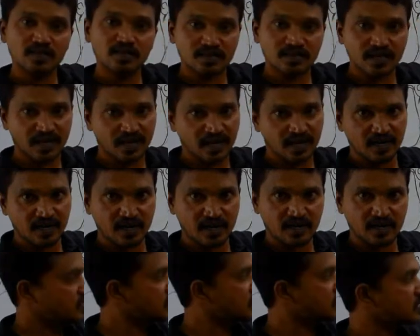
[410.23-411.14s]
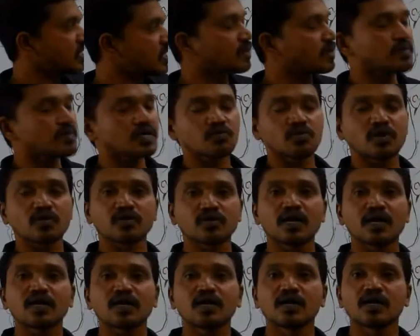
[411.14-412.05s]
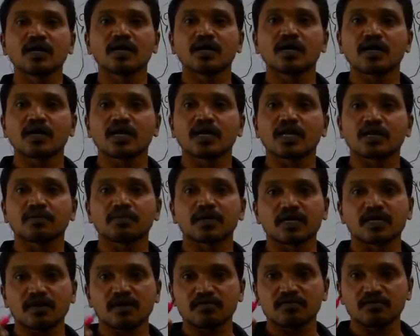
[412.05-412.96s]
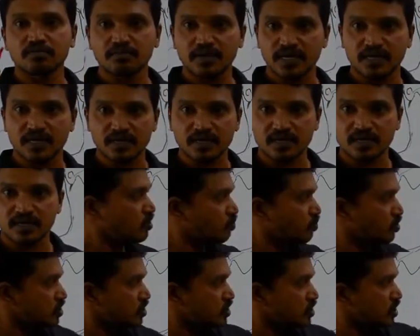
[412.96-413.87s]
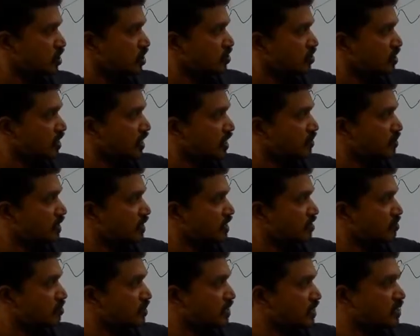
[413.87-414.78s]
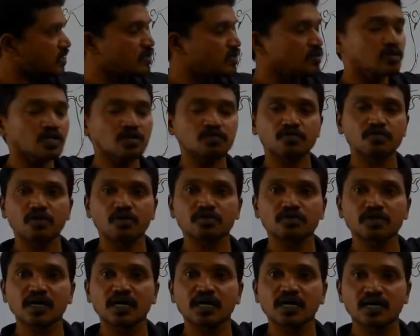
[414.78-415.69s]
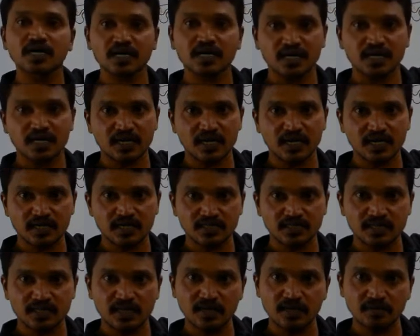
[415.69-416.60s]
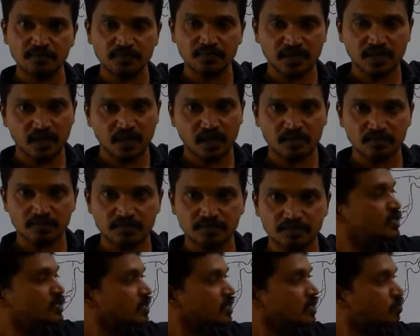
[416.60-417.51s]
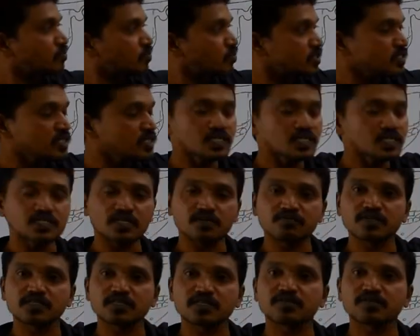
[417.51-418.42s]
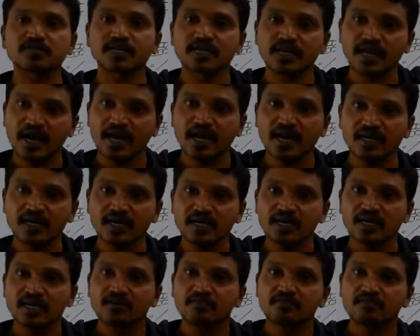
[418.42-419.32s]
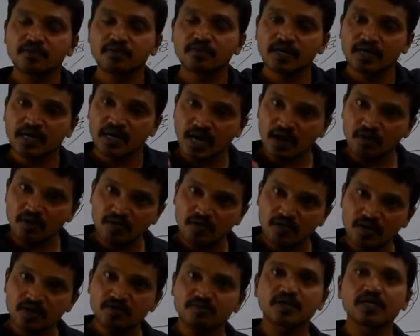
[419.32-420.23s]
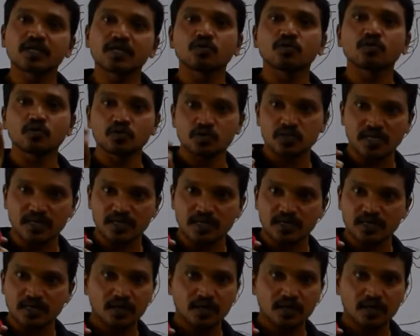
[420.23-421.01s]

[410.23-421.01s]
thyroid gland. This ligament what we call ligament of Berry. Posterior to the ligament of Berry, you can find the recurrent laryngeal nerve. The posterior surface of the gland will be covered very loosely